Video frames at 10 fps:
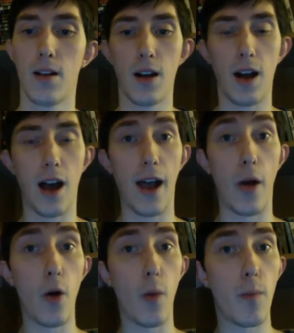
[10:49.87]
I
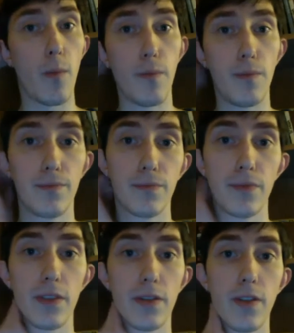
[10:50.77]
hope
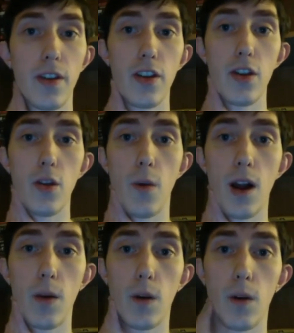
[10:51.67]
the
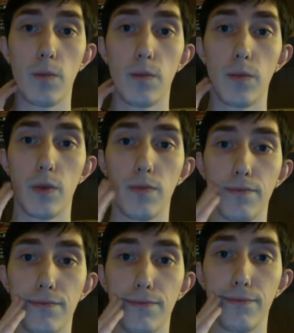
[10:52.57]
UN will
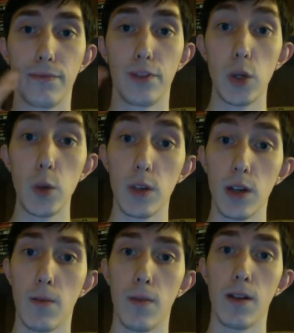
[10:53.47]
do
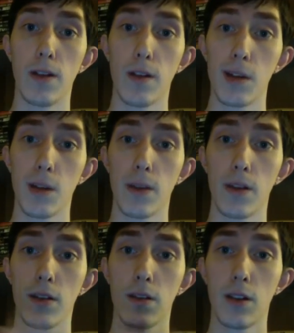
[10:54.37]
something about
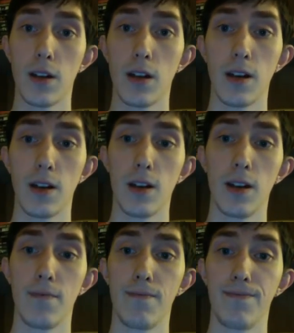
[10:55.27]
this,
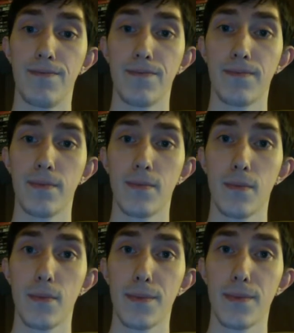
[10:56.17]

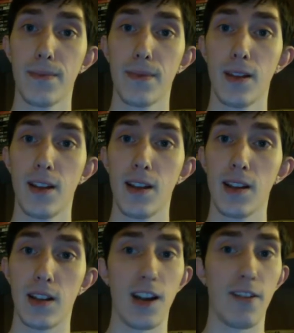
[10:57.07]
because
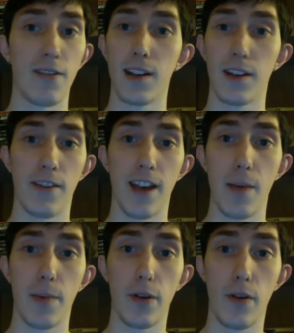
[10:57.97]
a lot of things have
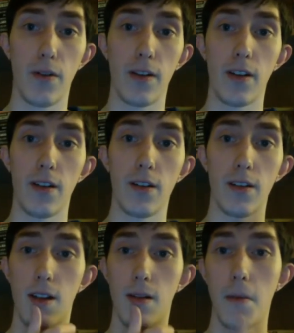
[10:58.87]
happened over the years
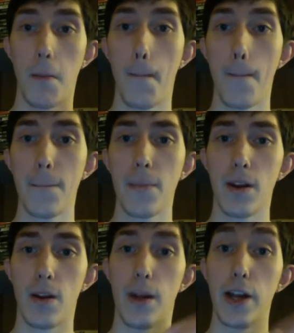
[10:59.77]
that, you
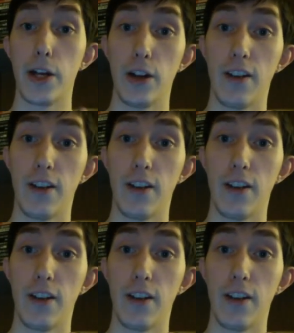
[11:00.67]
know, they should have